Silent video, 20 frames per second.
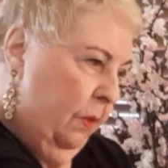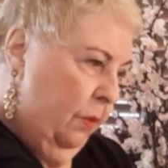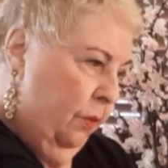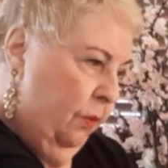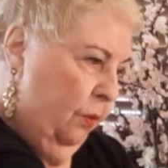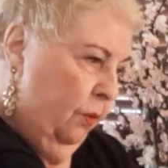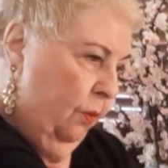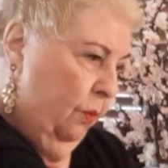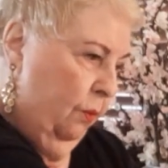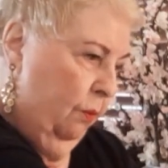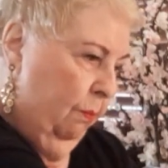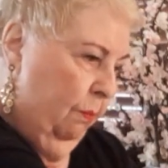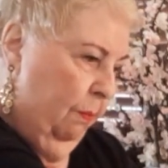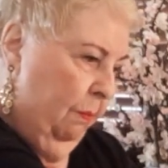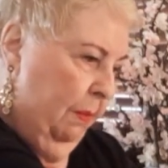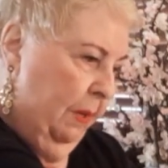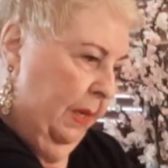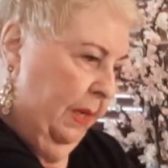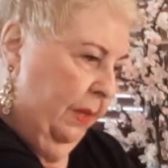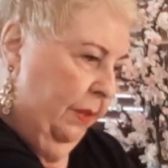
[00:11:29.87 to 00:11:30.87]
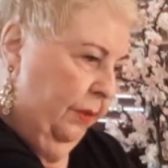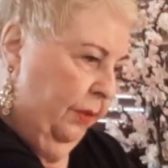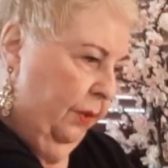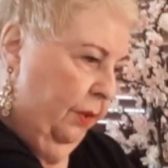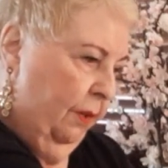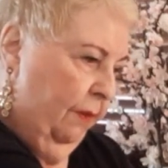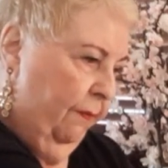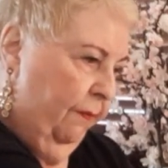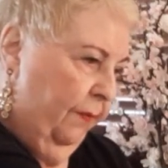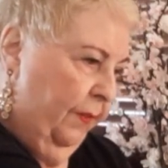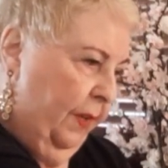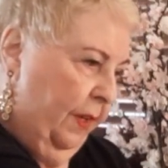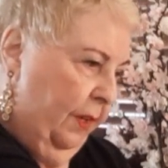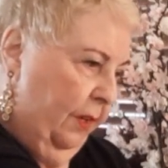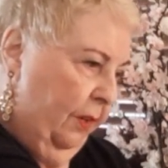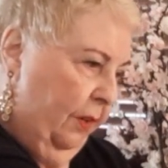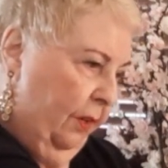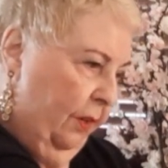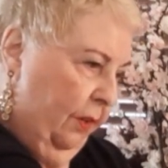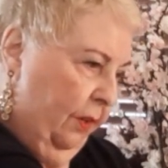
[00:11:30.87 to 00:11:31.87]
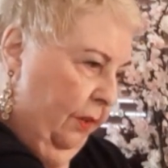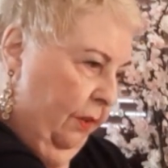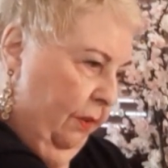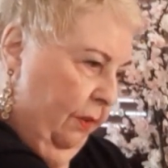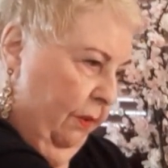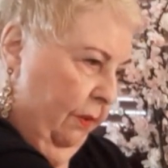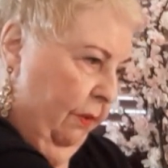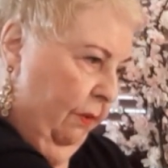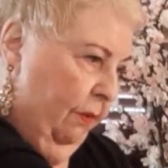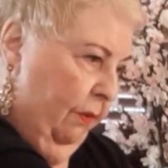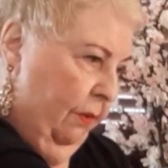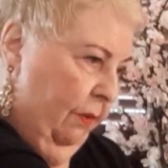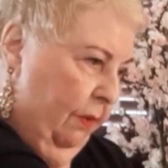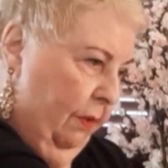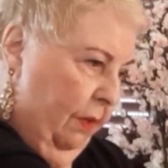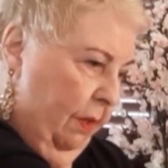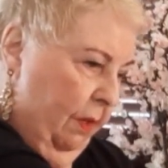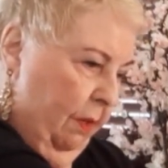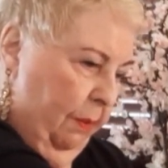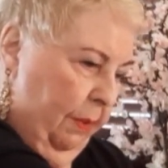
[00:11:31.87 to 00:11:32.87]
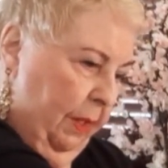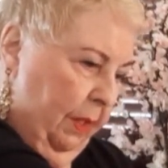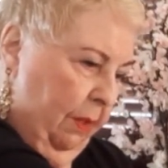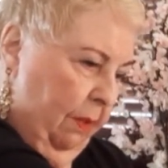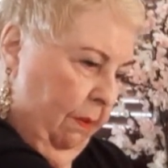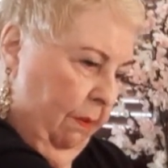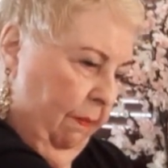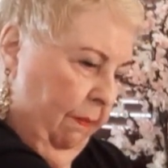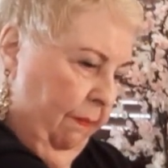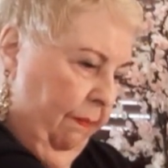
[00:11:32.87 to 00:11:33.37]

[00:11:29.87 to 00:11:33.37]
to my third finger. There we go.